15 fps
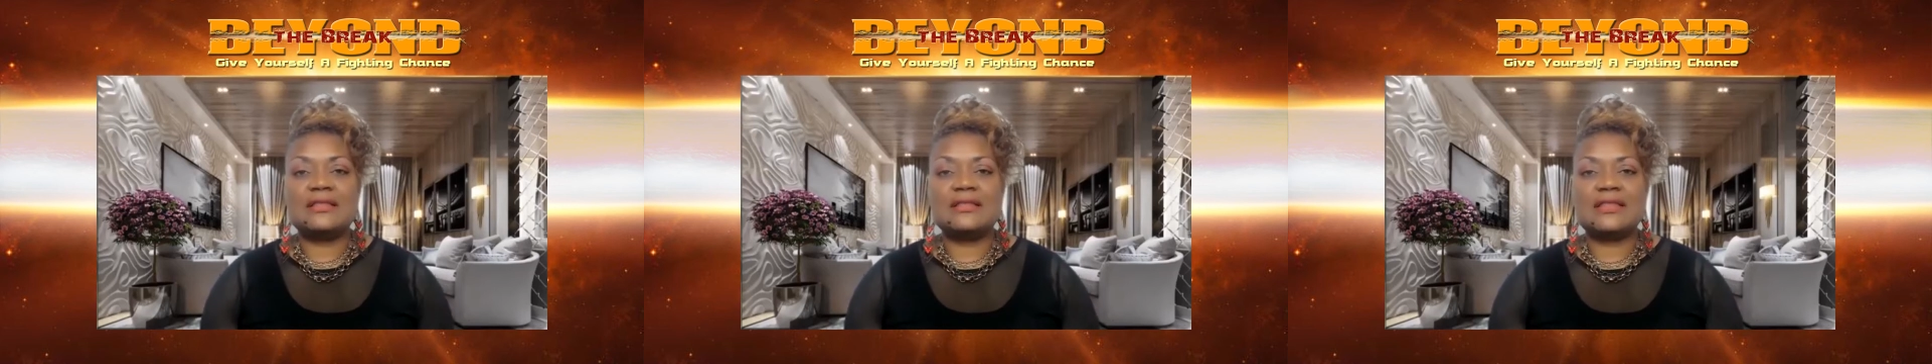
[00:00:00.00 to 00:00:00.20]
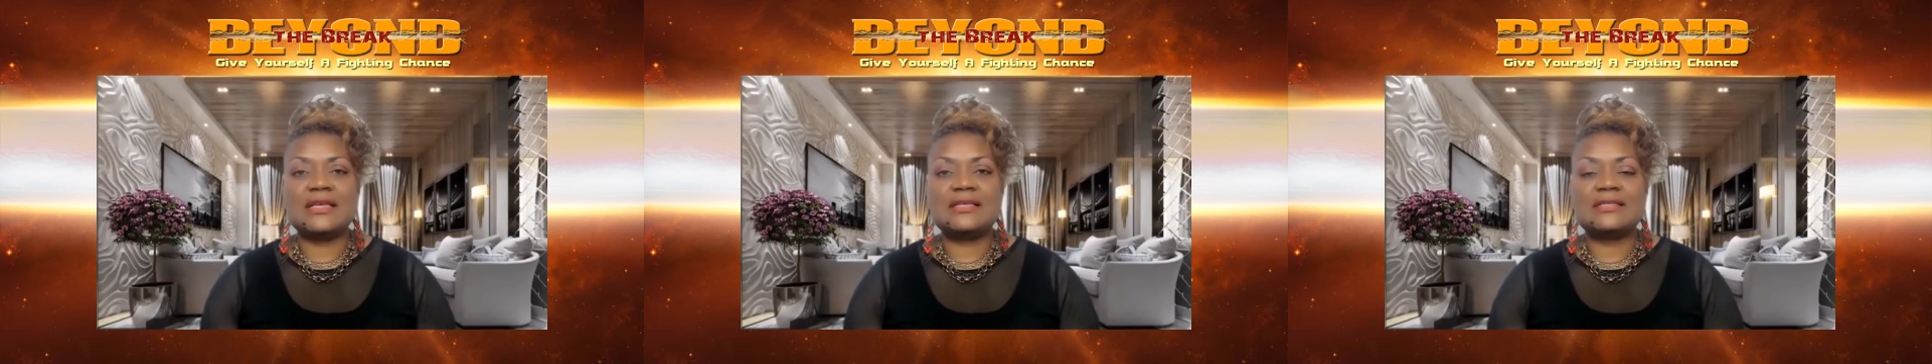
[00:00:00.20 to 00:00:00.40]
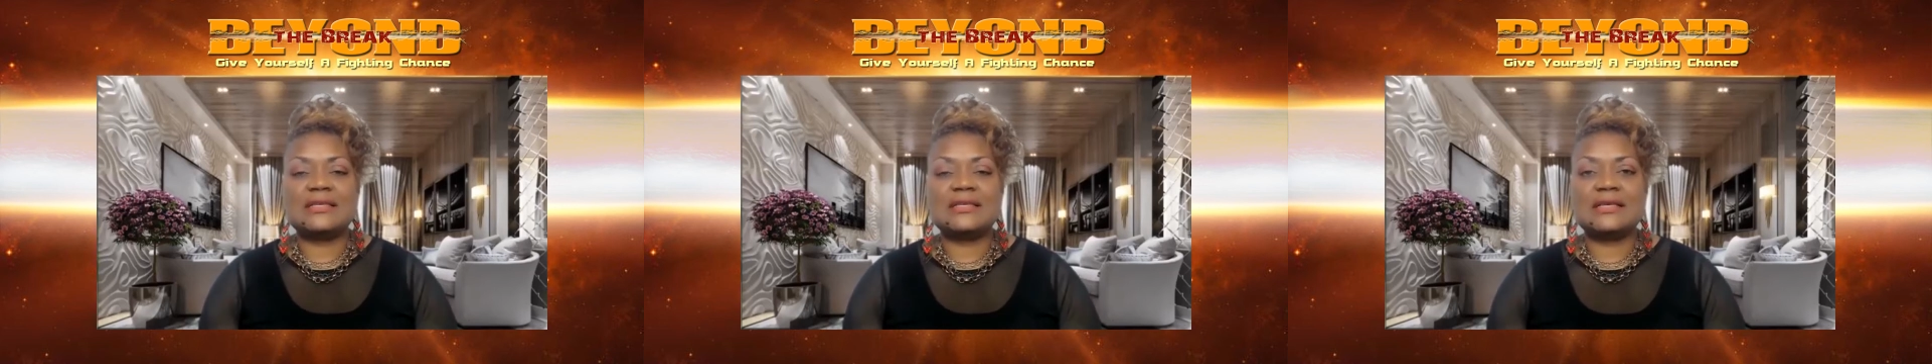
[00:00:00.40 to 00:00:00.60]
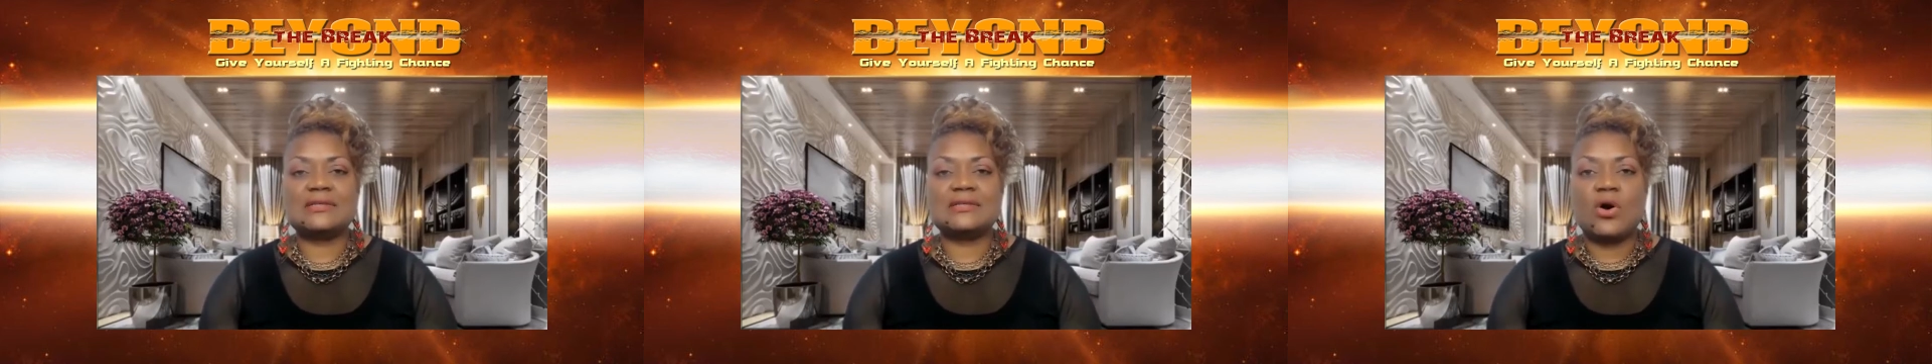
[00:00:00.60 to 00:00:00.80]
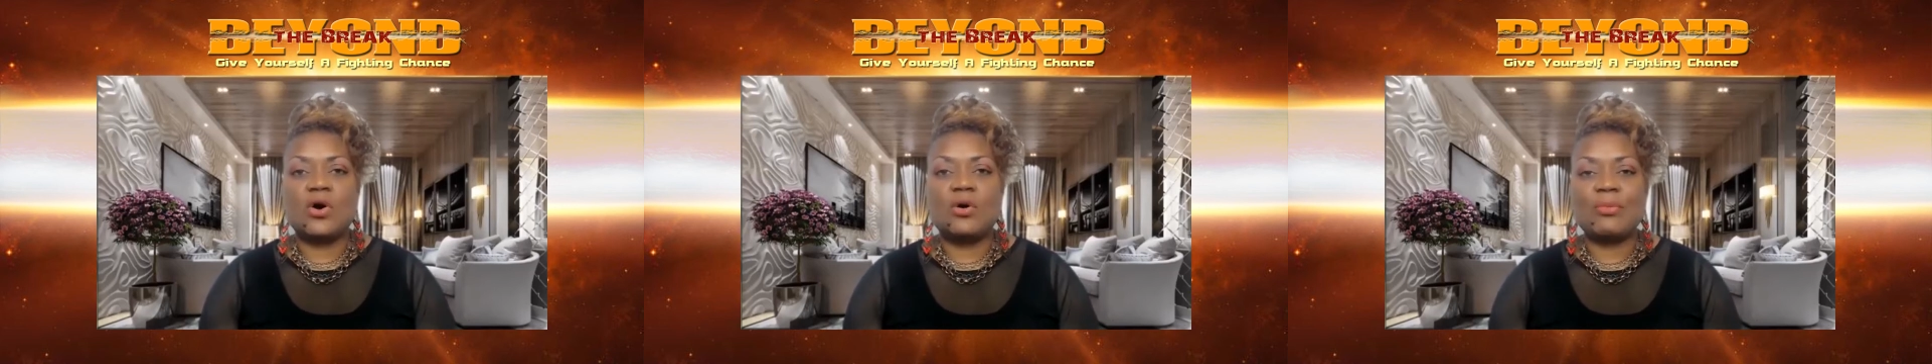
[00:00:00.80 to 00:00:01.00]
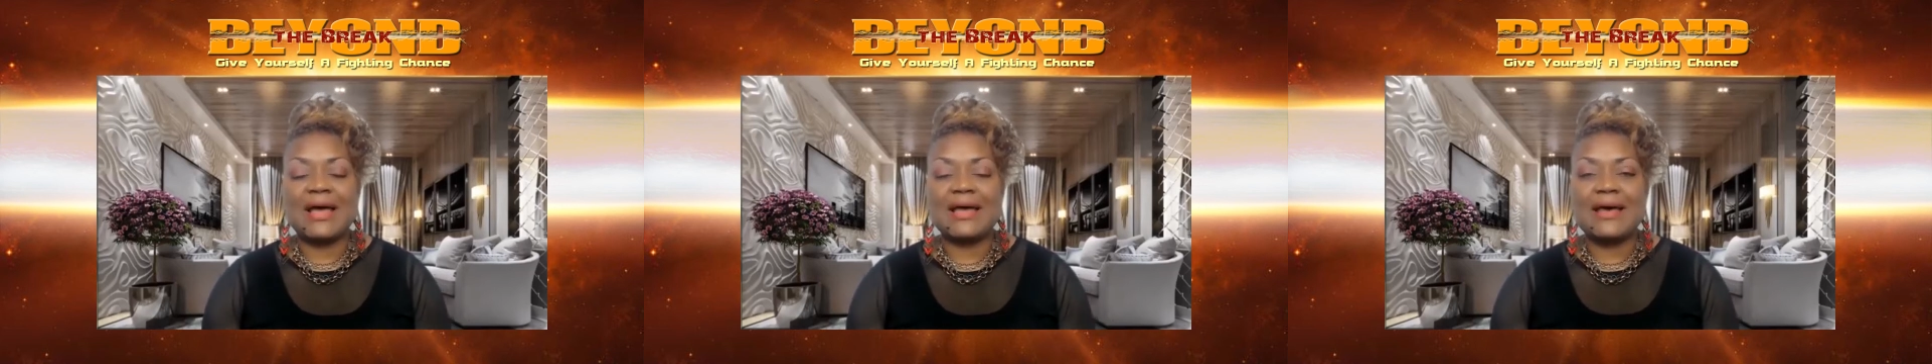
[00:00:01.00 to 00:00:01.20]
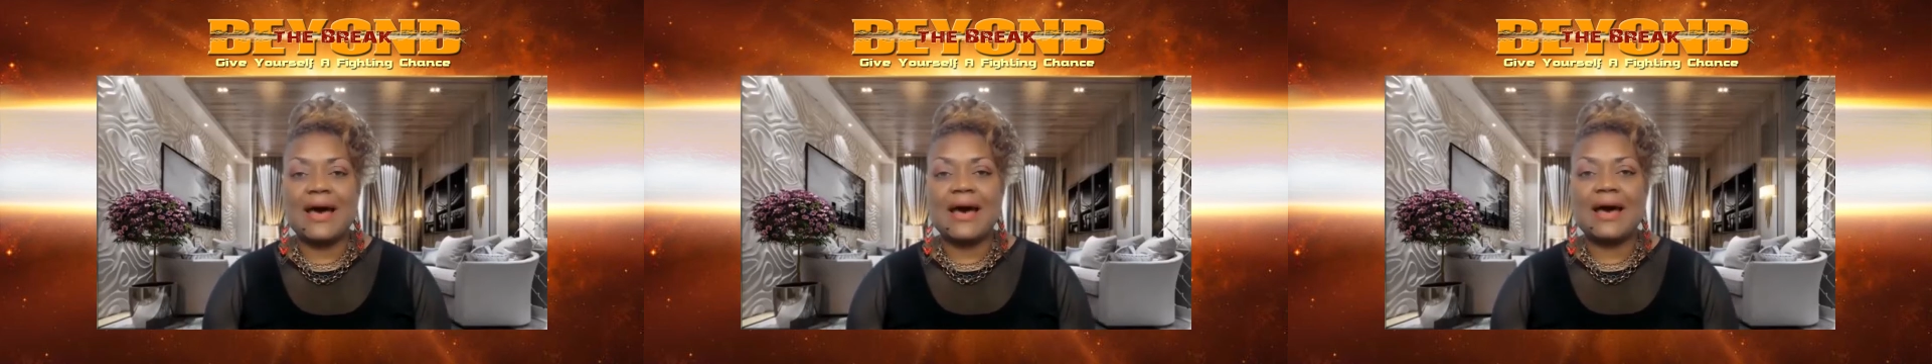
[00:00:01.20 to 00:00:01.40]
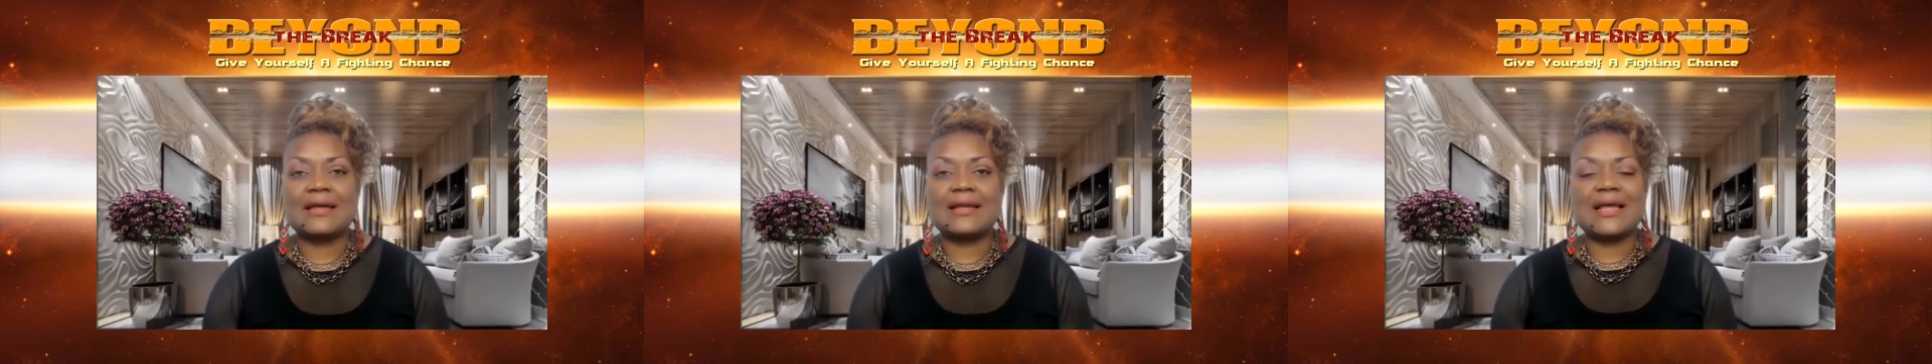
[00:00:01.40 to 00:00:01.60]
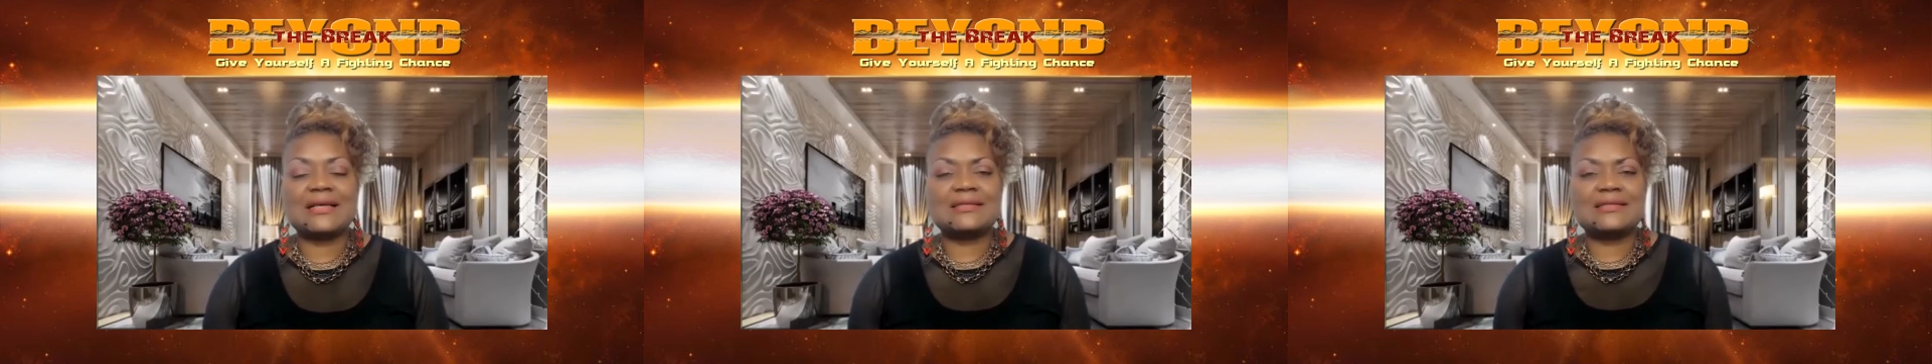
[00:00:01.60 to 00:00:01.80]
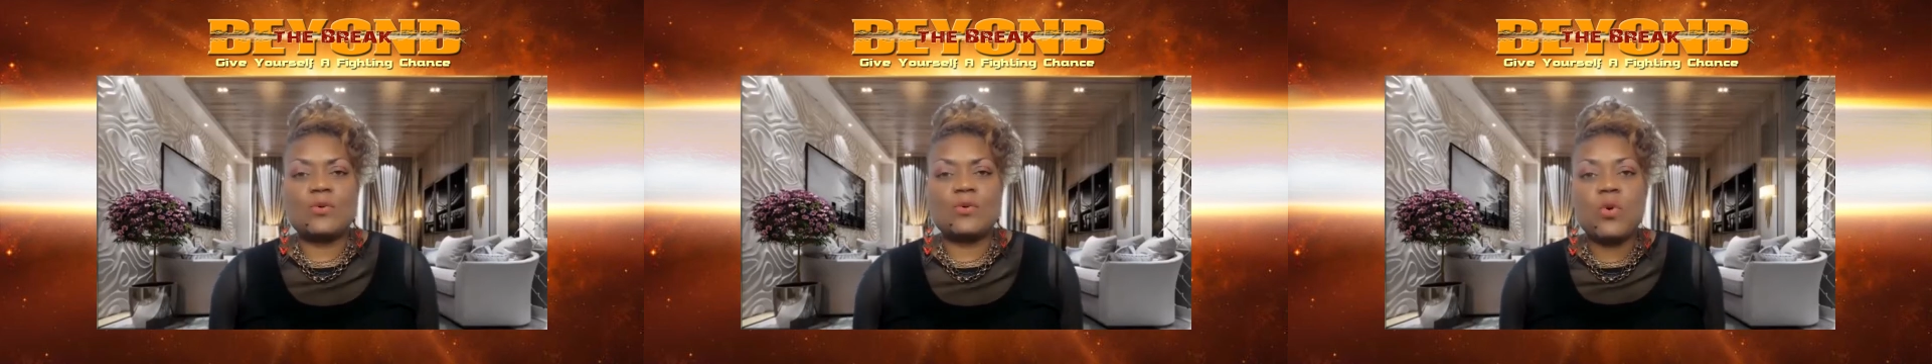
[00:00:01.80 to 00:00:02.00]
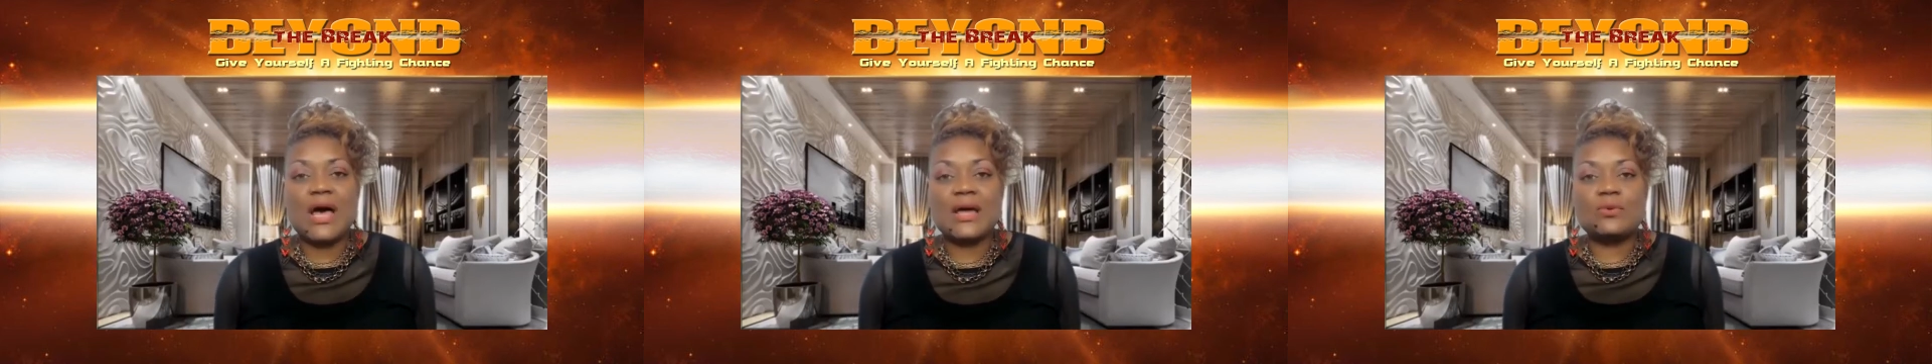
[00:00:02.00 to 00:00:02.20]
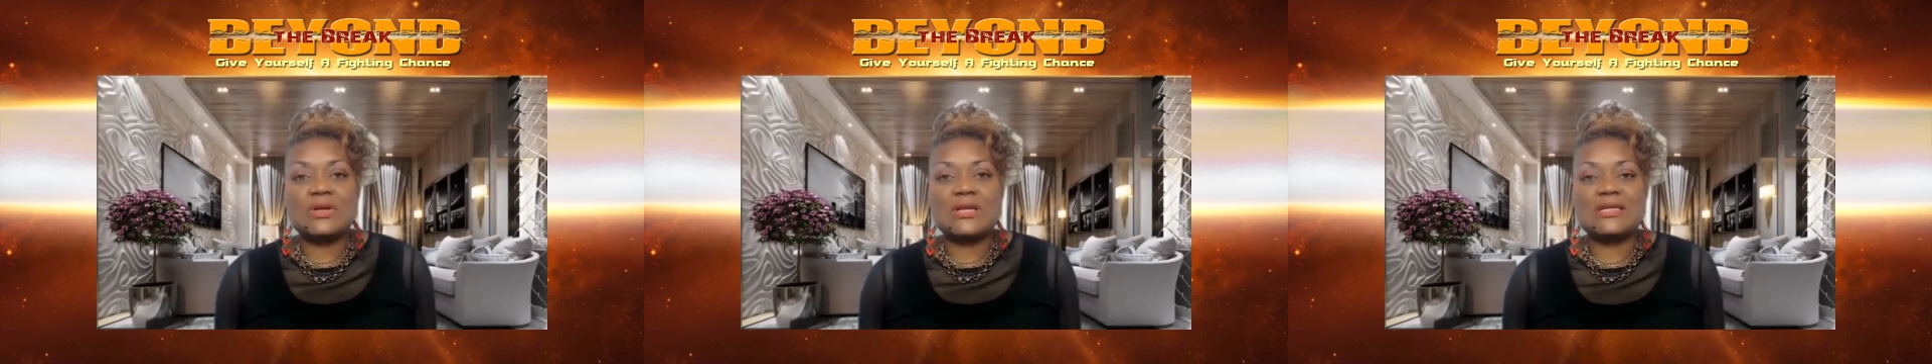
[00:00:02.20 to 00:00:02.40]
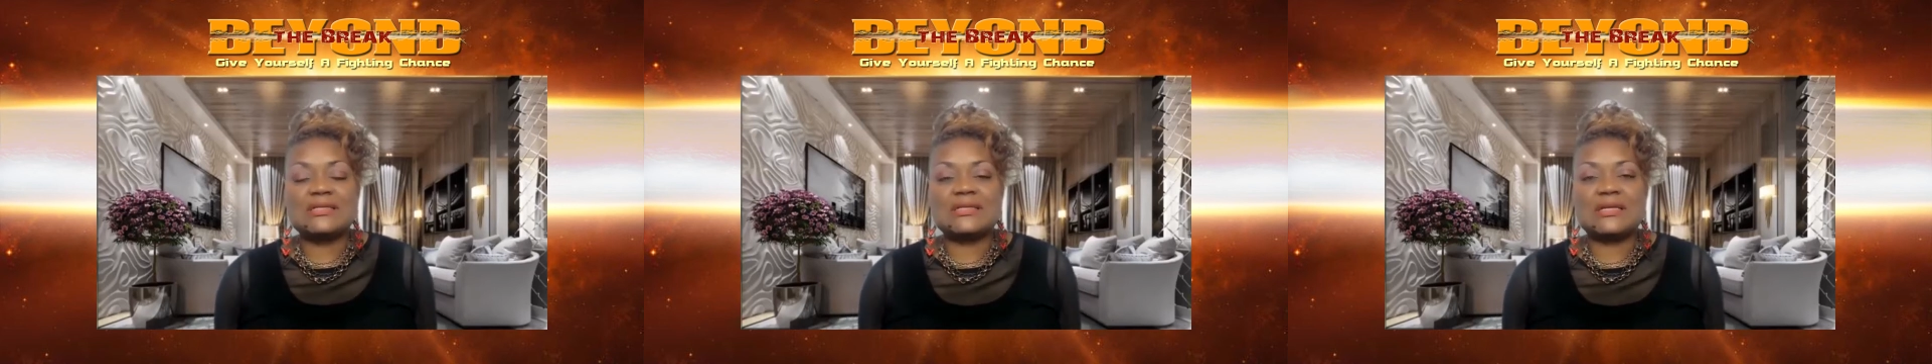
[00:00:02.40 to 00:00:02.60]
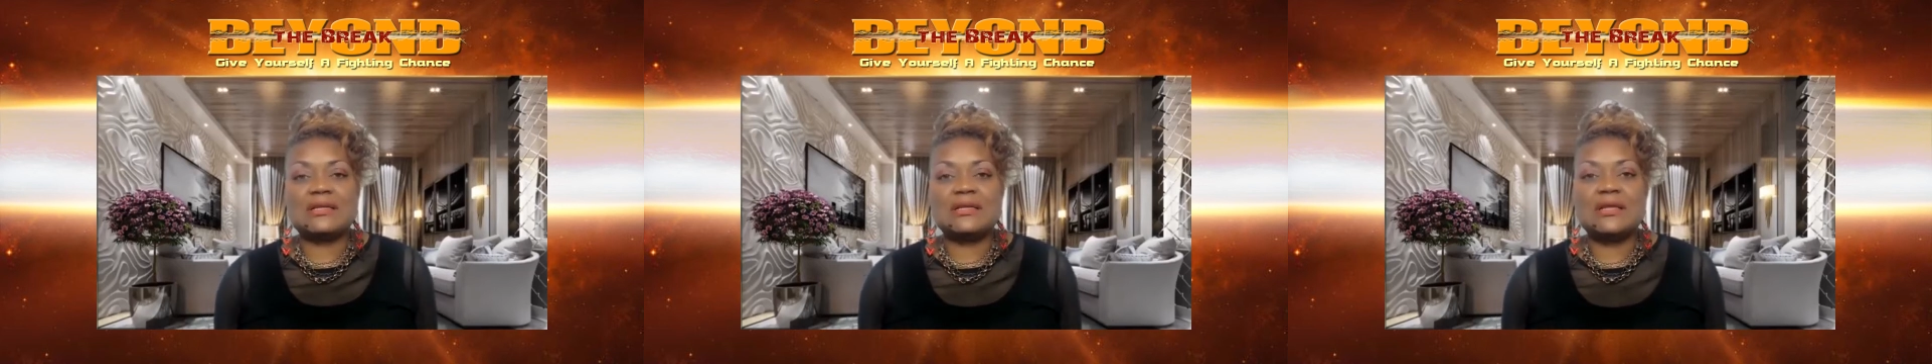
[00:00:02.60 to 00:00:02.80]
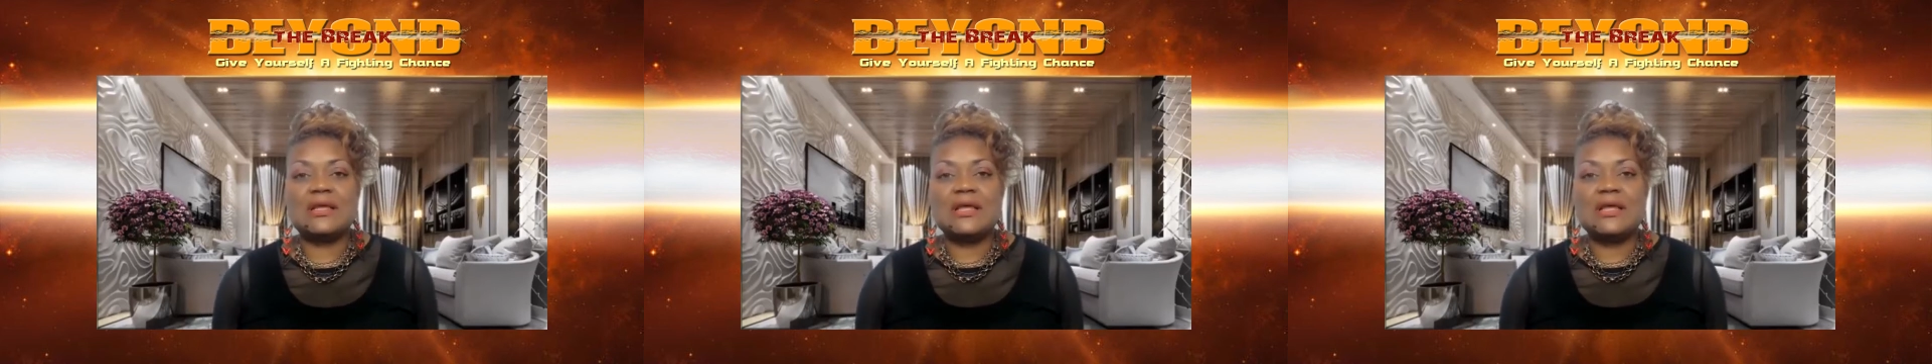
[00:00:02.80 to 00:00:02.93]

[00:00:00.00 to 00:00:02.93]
they says, oh my God. I said, what is it?